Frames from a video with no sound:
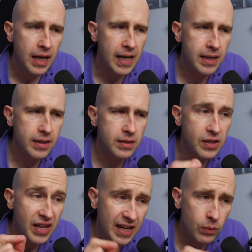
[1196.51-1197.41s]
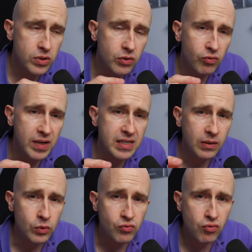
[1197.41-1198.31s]
and that was the reason
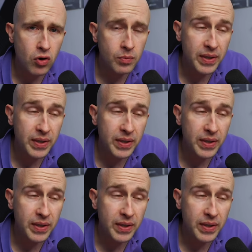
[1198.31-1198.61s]
it was wrong,